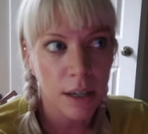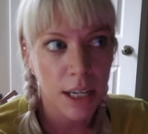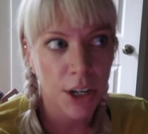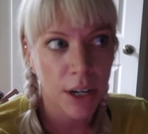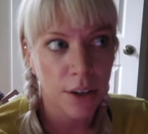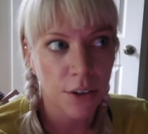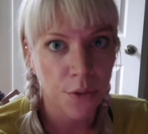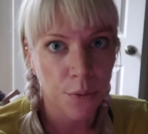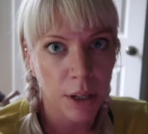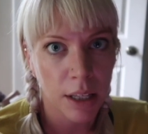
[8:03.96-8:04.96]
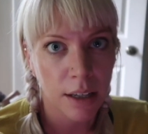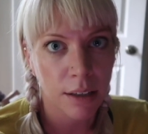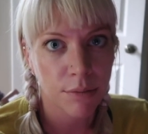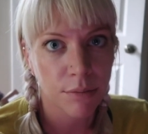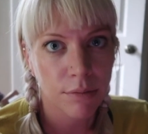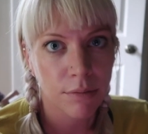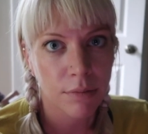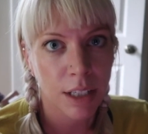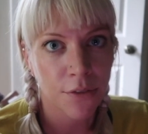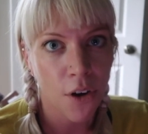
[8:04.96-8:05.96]
a curator is really
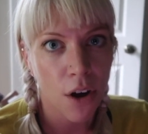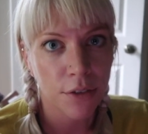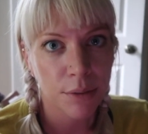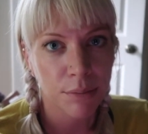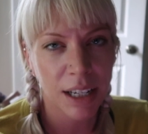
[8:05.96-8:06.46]
involved.